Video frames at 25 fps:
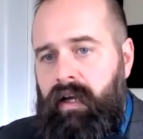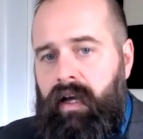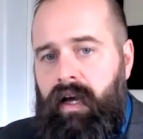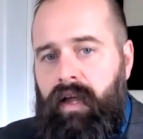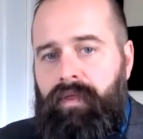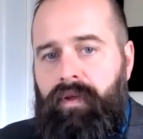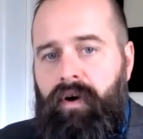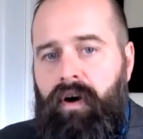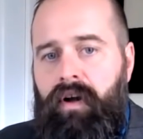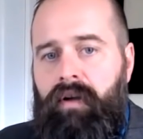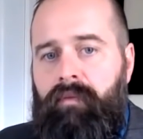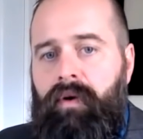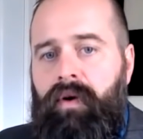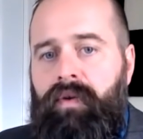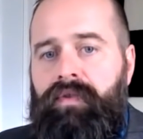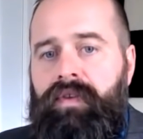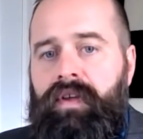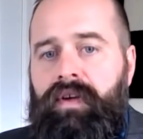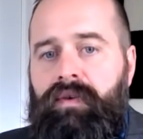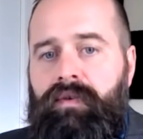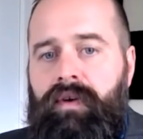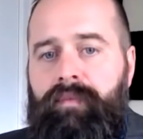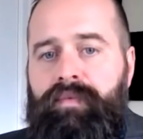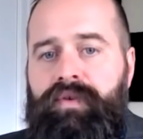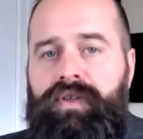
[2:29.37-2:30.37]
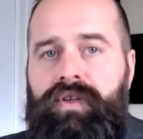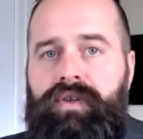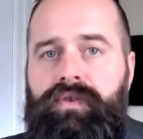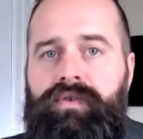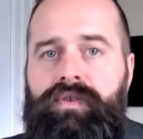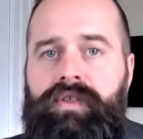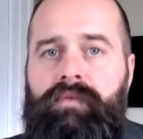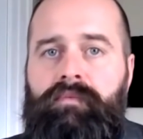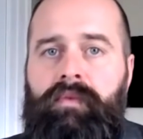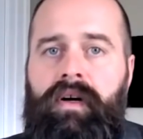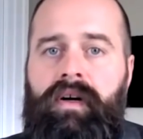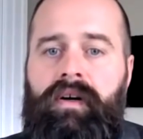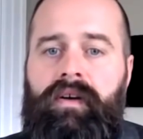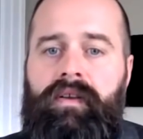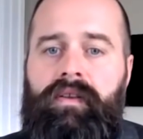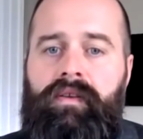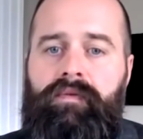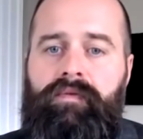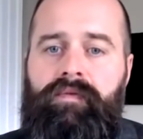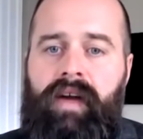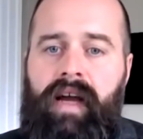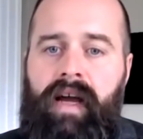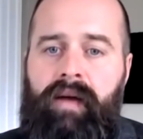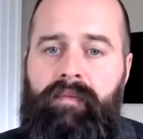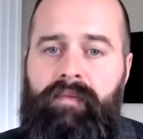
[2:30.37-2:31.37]
I thought about the ruptures among the
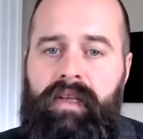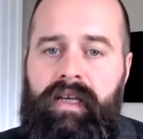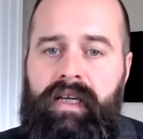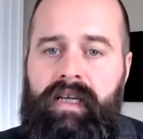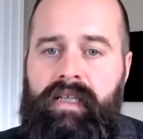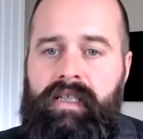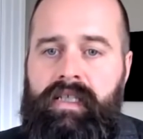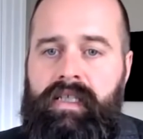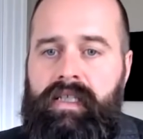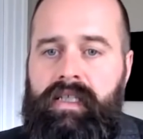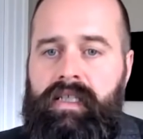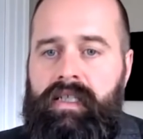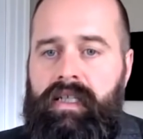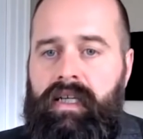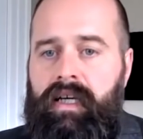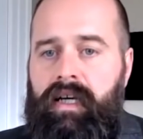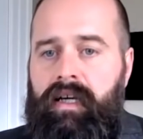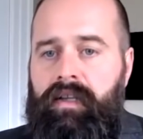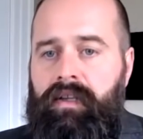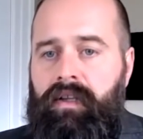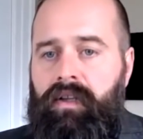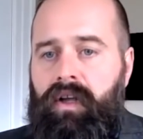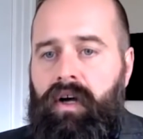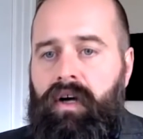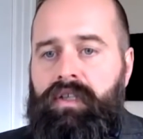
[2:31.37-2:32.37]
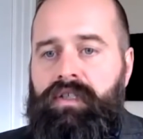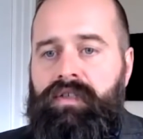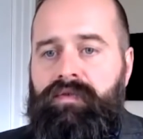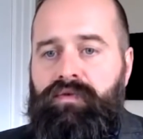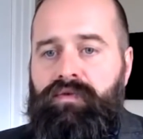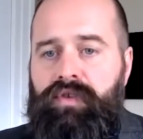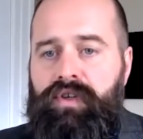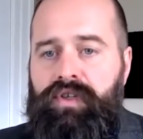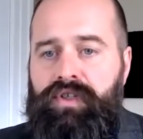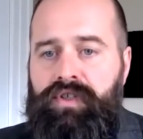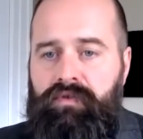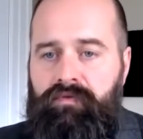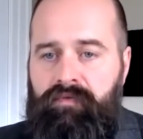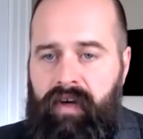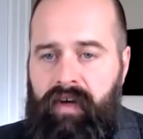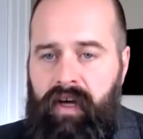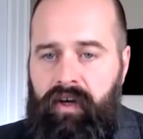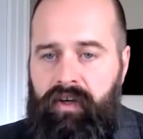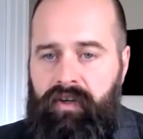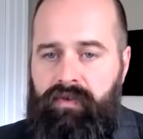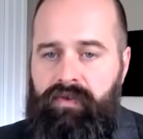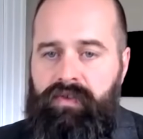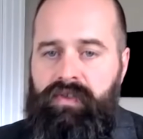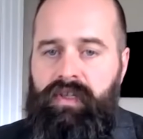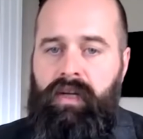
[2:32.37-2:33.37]
families, the loss of Christian
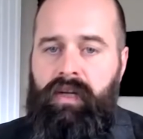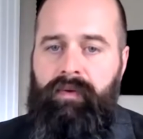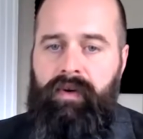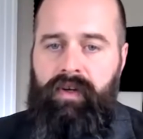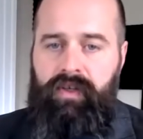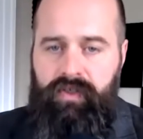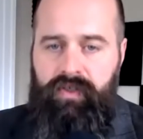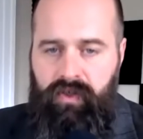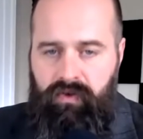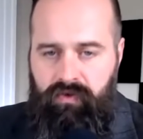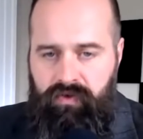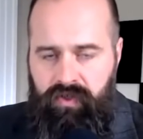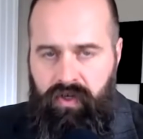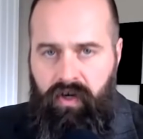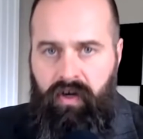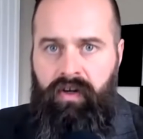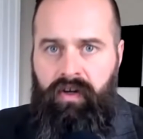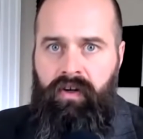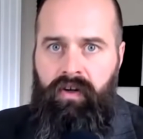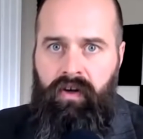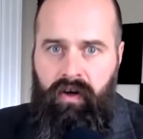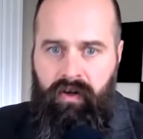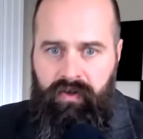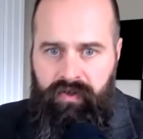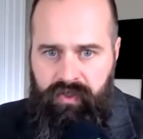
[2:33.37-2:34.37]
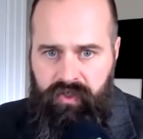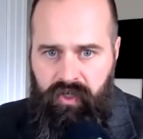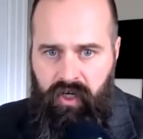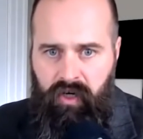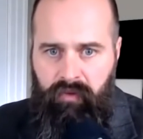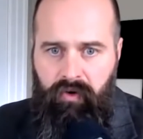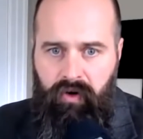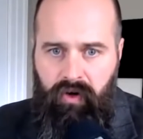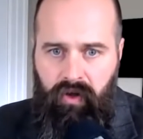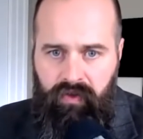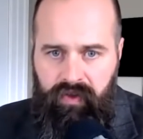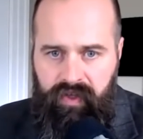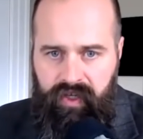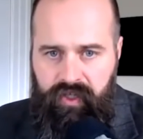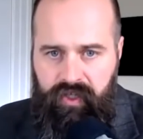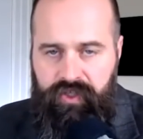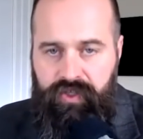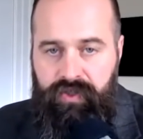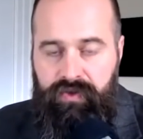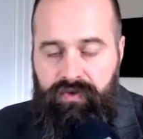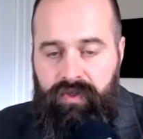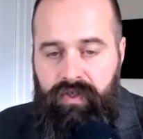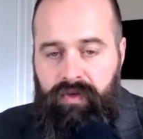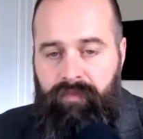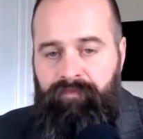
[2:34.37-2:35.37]
values. Anyway, it goes on and on to talk about all the
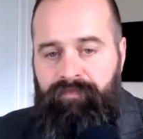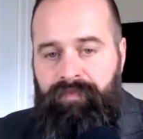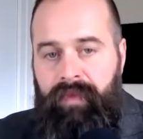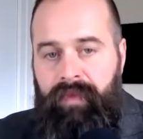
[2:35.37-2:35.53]
issues.